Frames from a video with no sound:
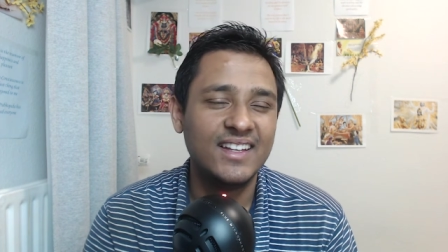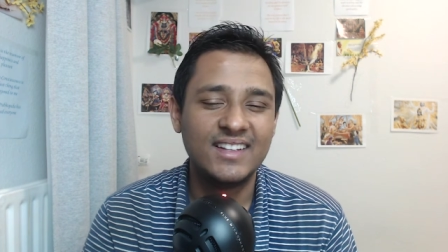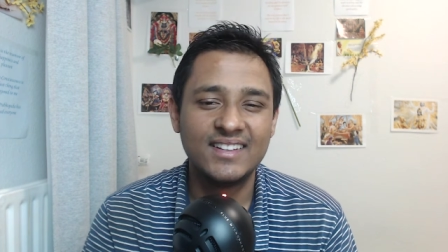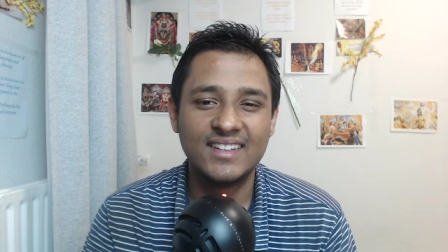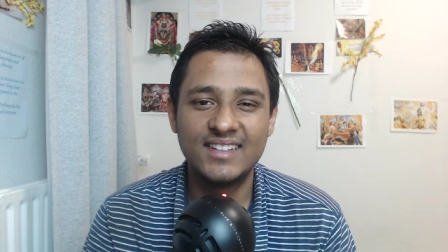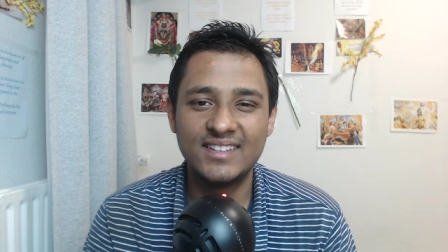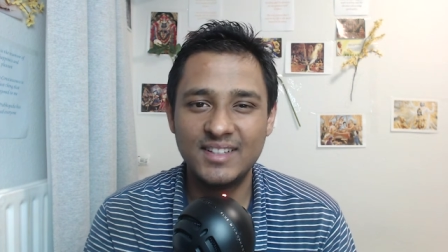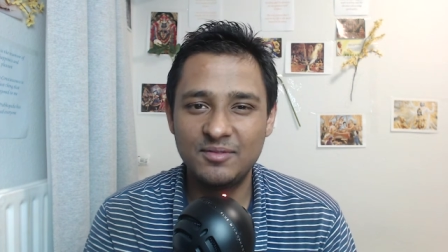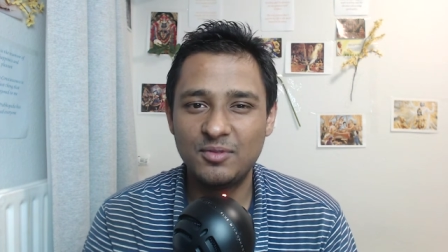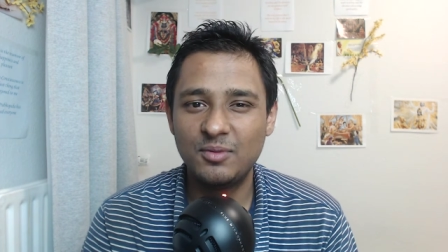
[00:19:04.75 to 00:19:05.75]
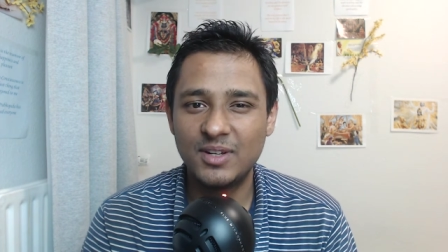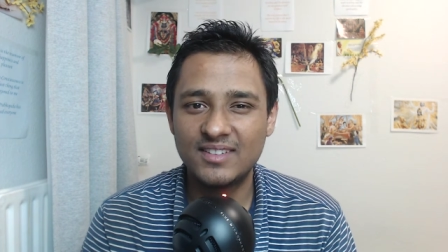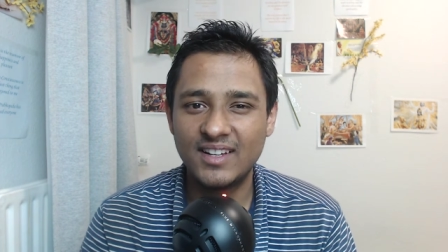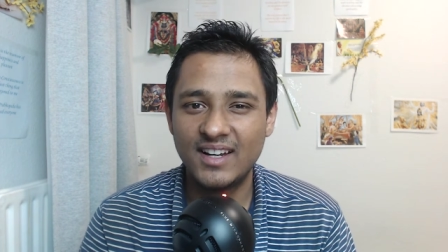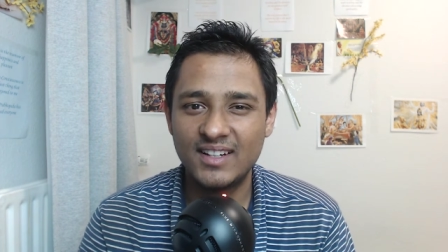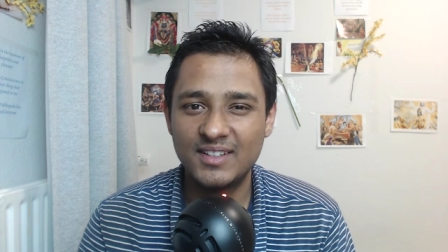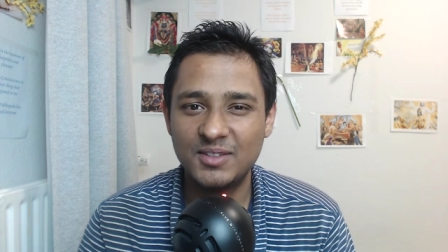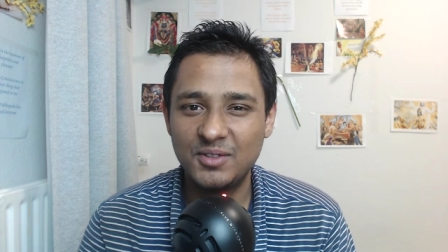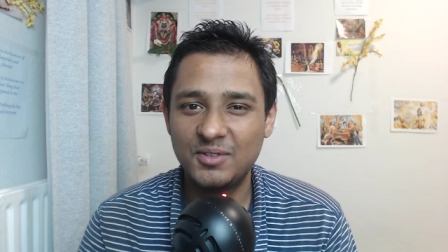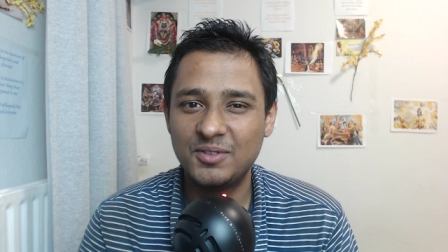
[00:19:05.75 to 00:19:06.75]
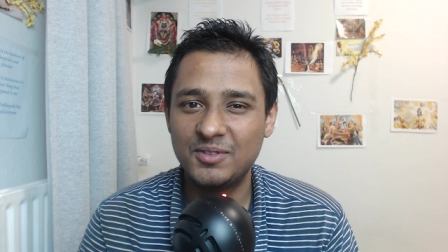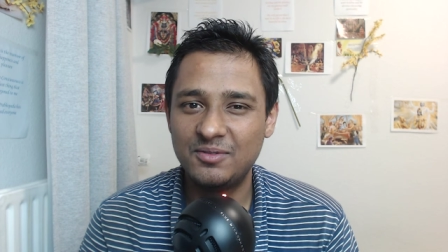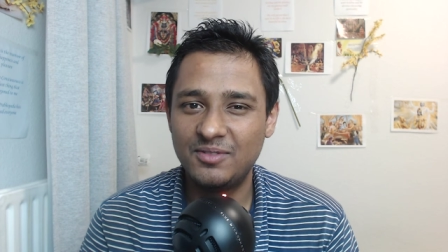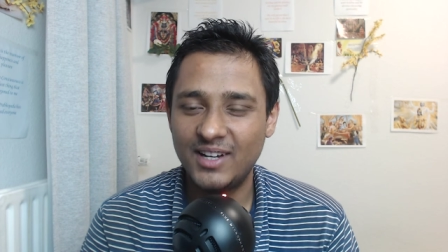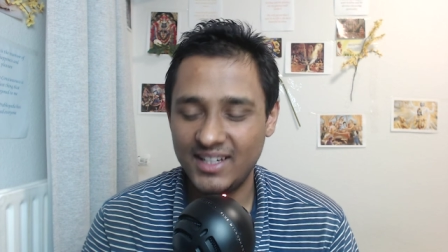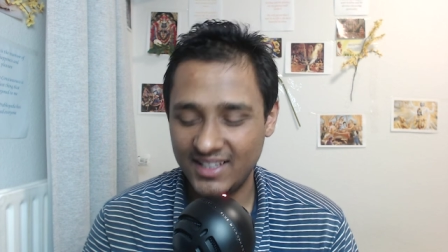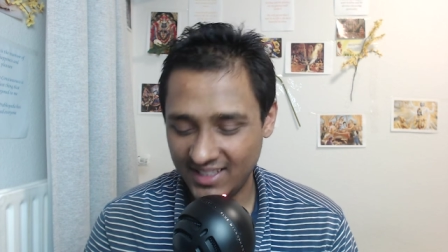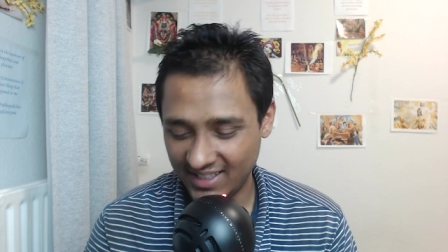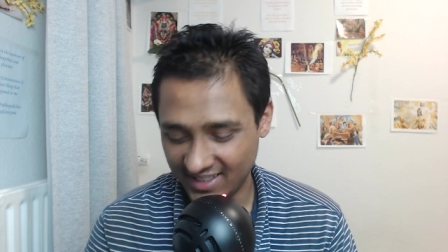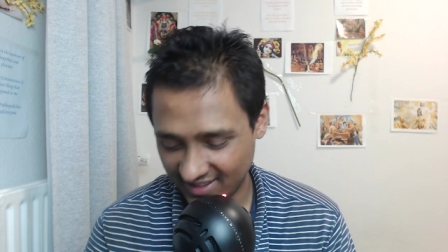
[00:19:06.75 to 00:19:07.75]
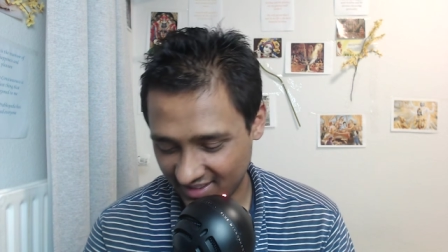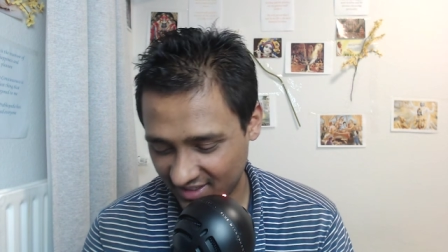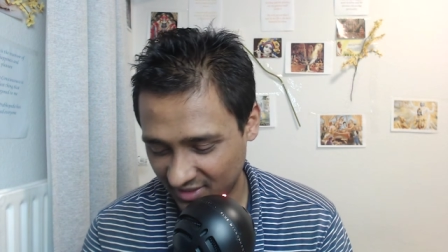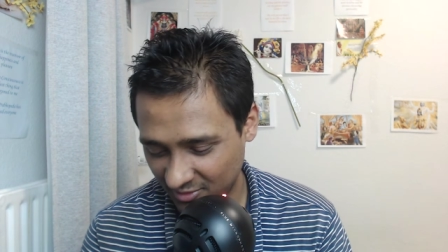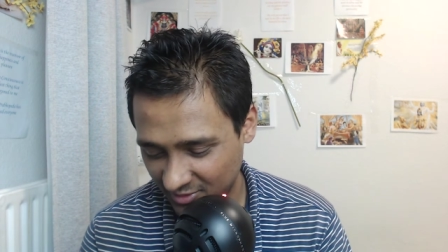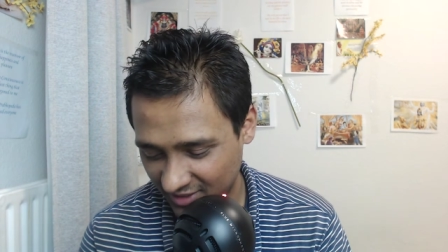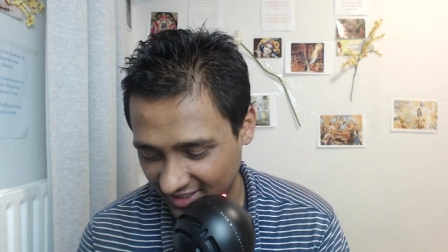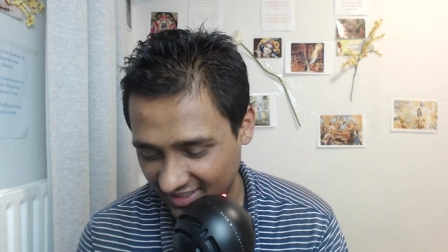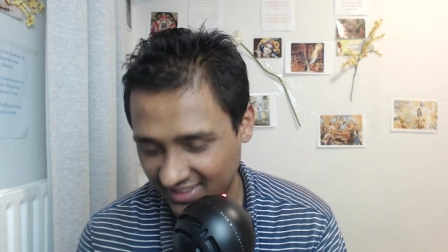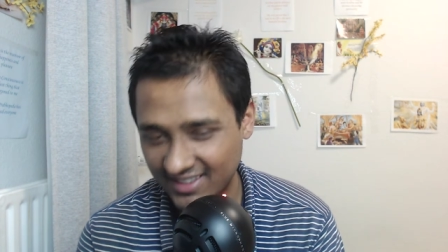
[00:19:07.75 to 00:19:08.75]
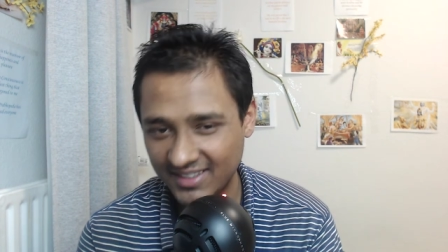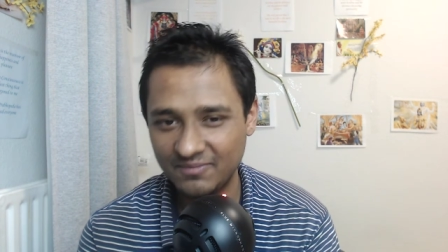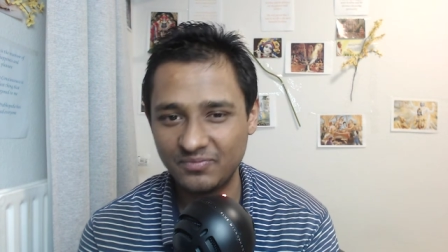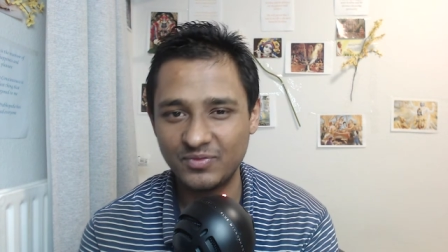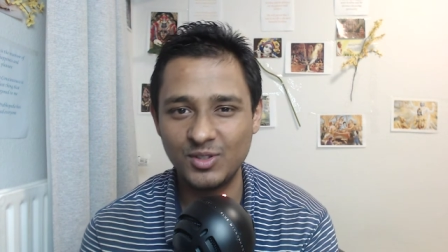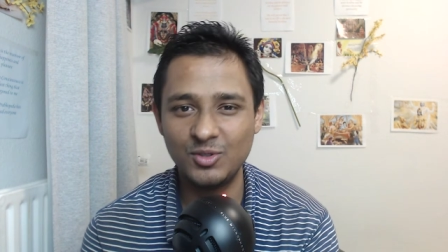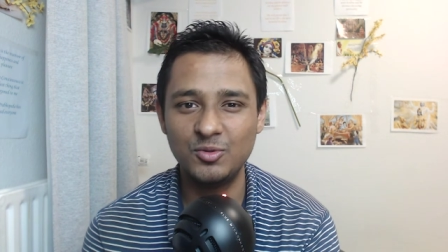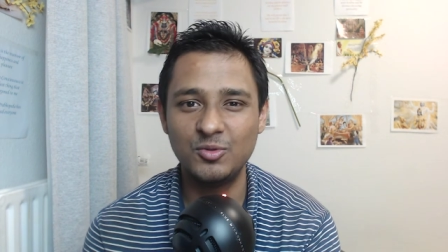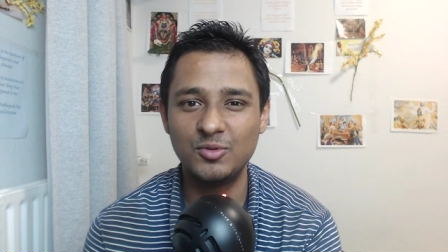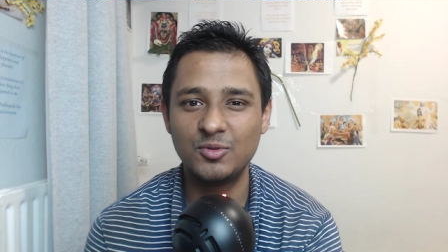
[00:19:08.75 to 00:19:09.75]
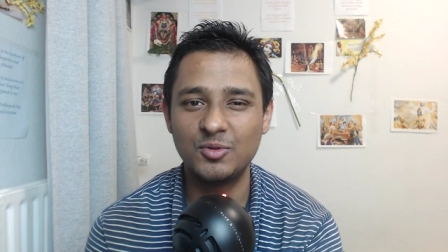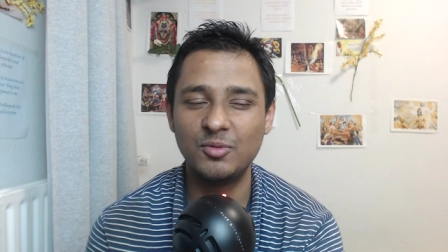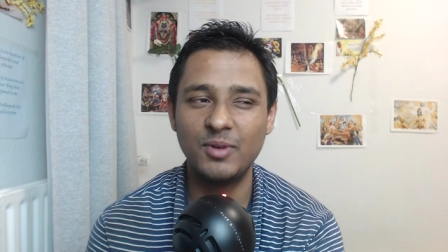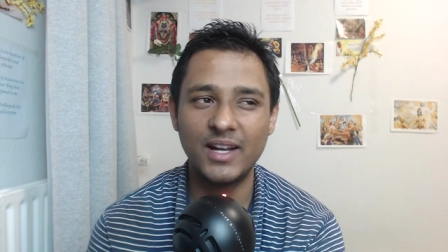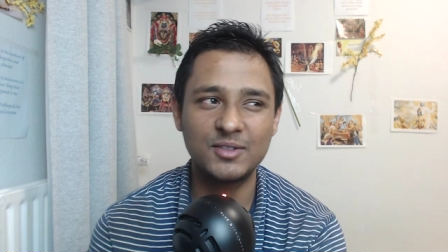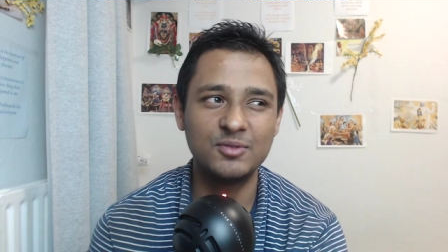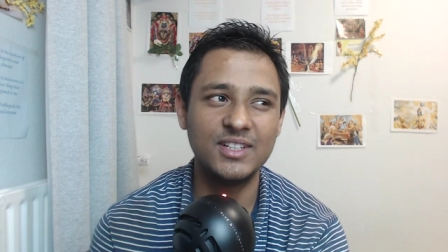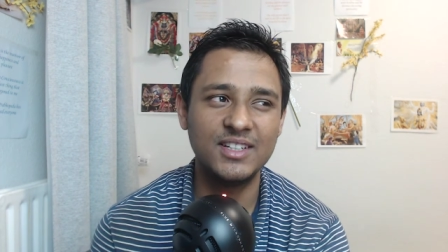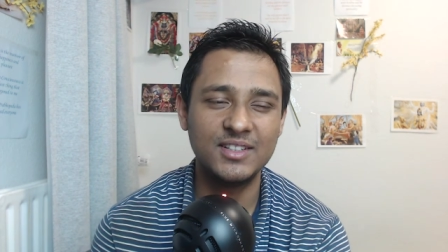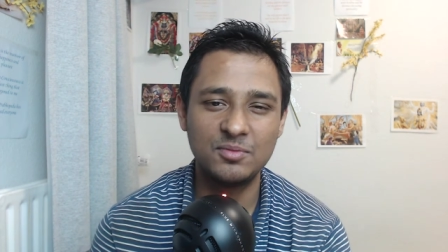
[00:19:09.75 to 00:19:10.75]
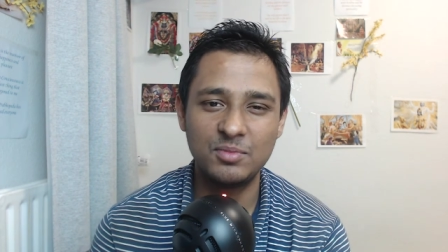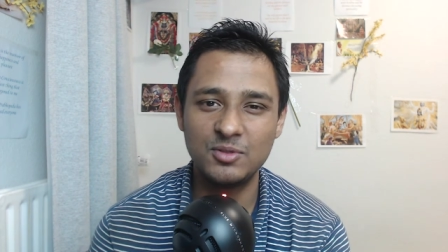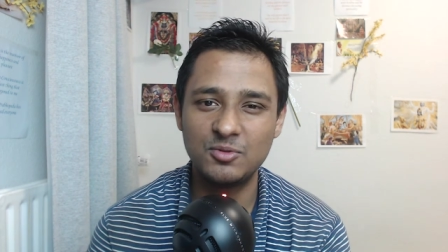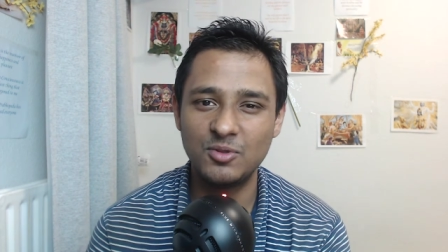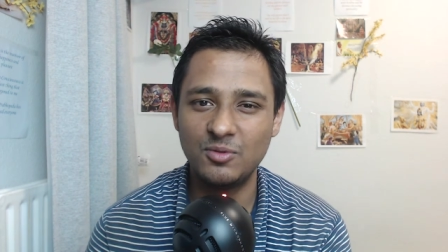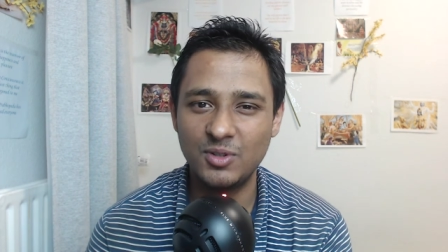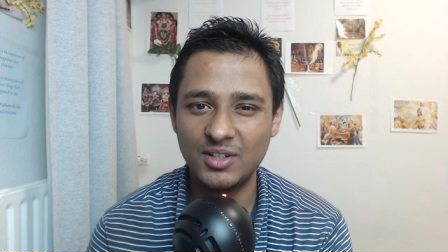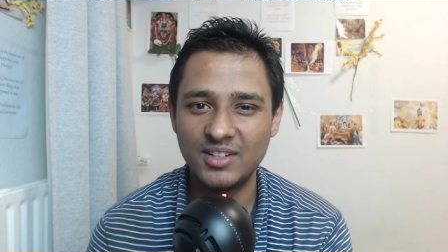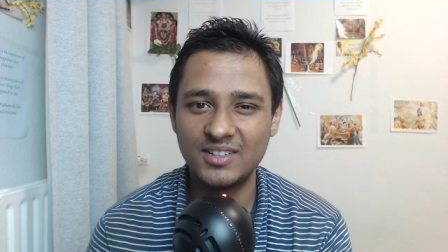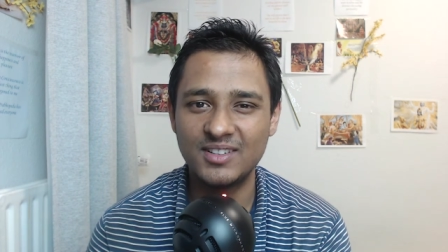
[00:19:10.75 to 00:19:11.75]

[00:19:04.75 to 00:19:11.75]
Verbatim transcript: that is it from my side so finally the conclusion is you go back to the spiritual world